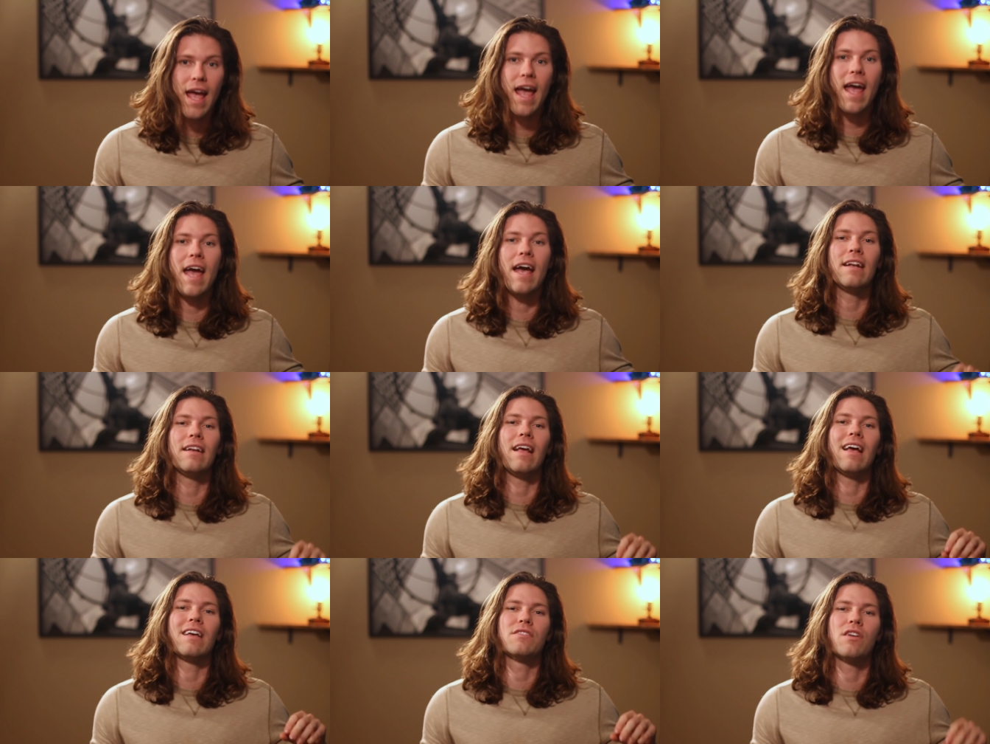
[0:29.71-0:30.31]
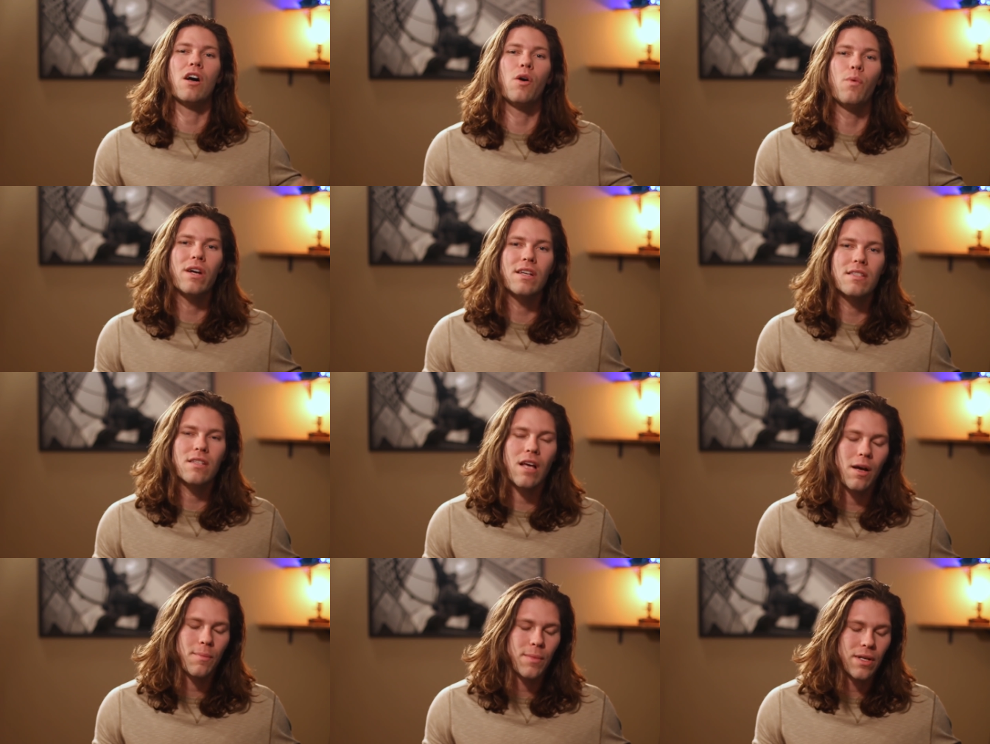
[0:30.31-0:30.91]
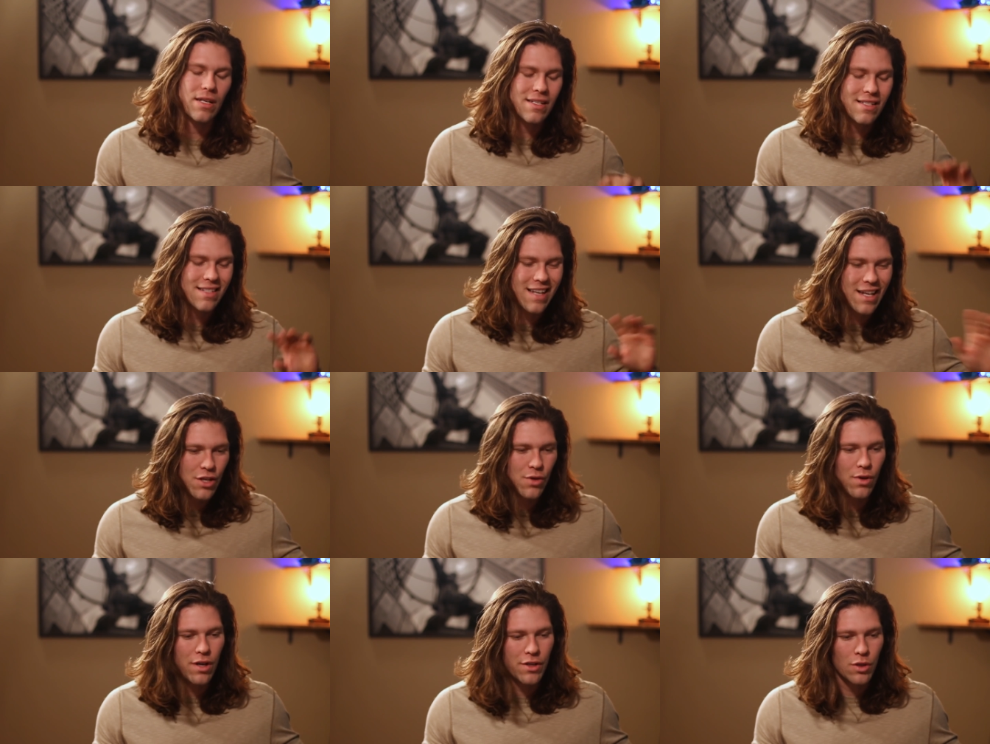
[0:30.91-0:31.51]
And as always, I'm going to
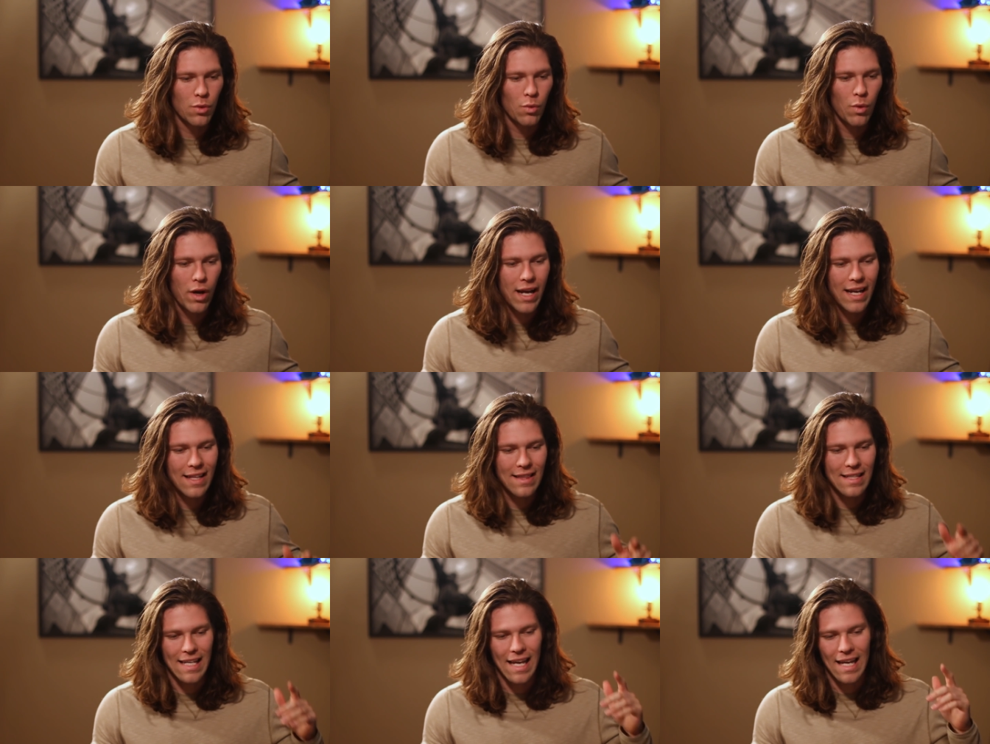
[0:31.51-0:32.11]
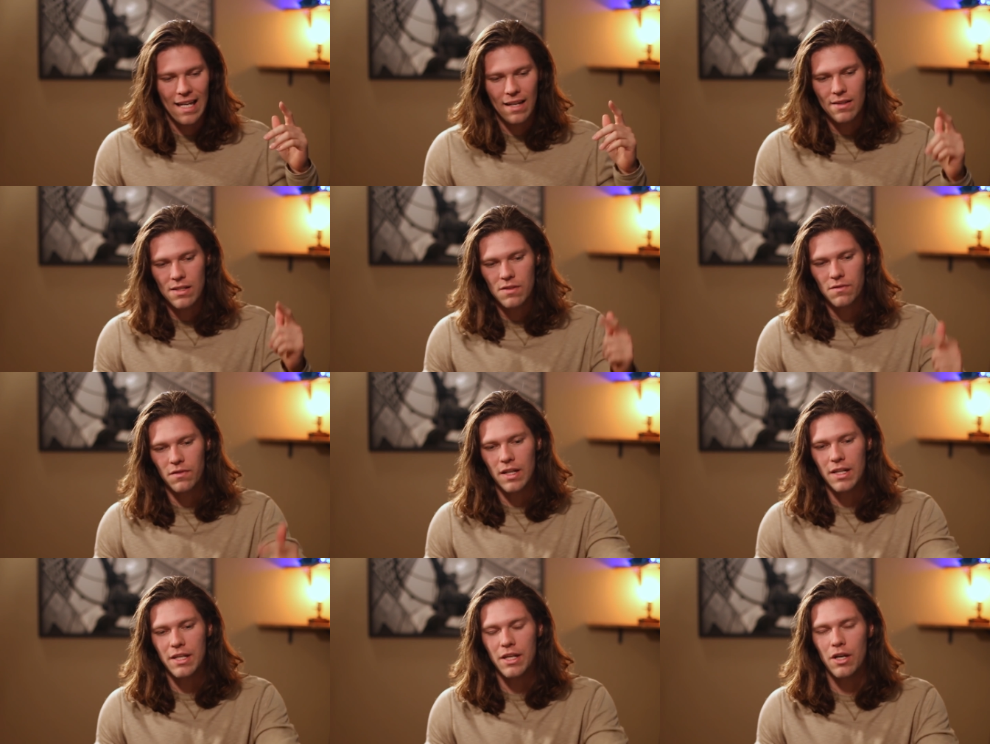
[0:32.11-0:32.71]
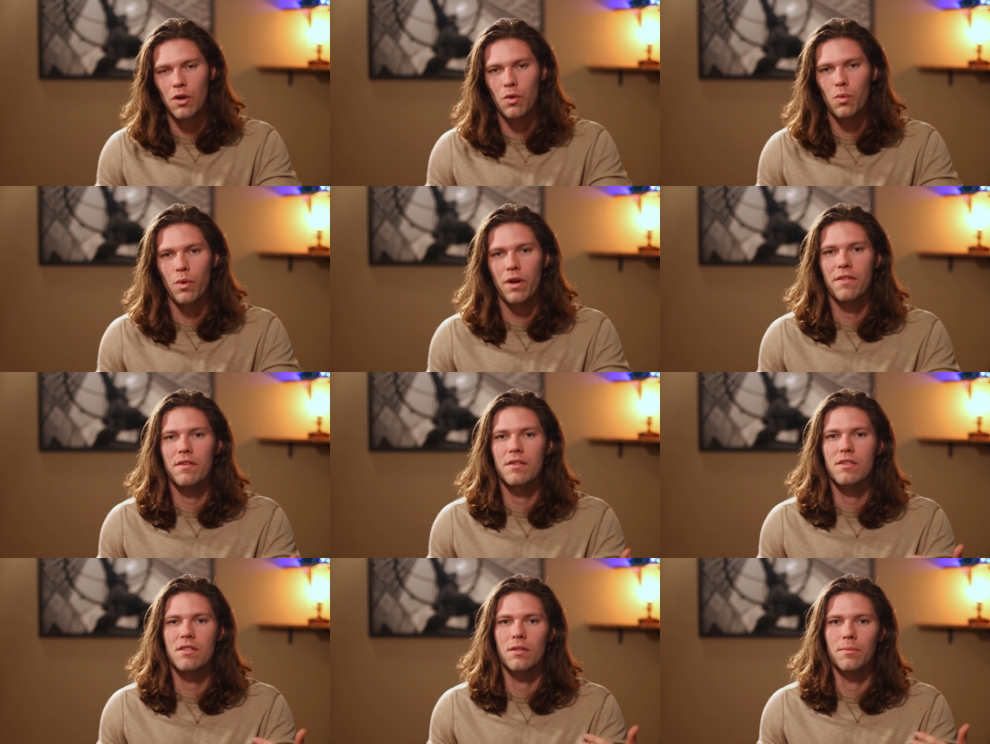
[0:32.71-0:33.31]
send you on your way at the end of this video
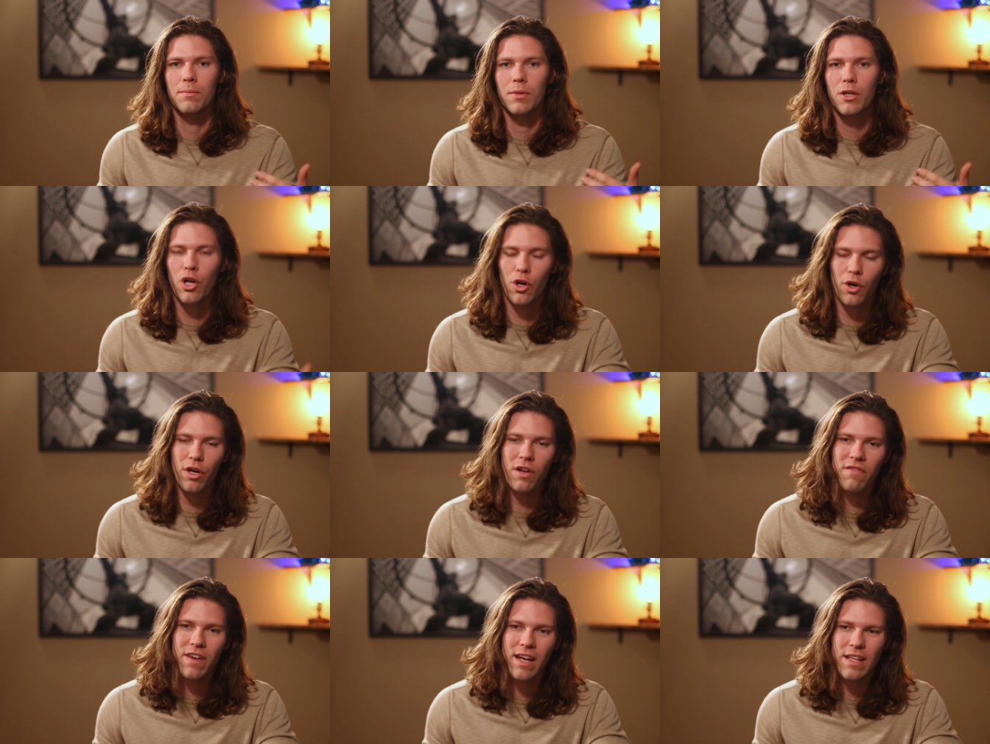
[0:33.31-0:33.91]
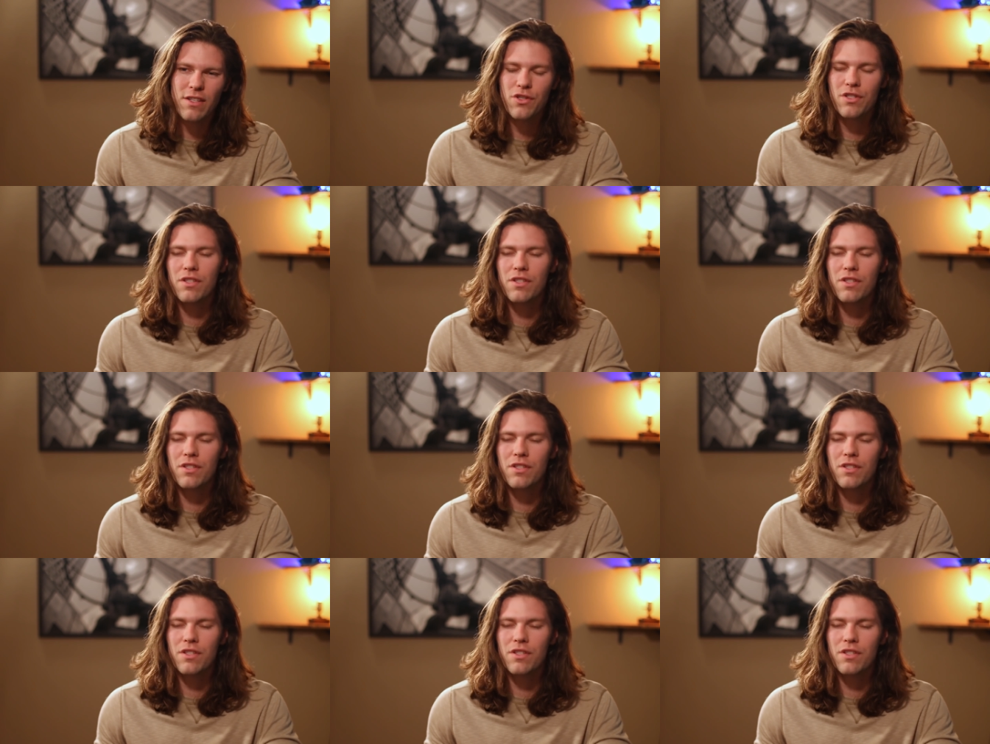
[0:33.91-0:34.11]
with some current events,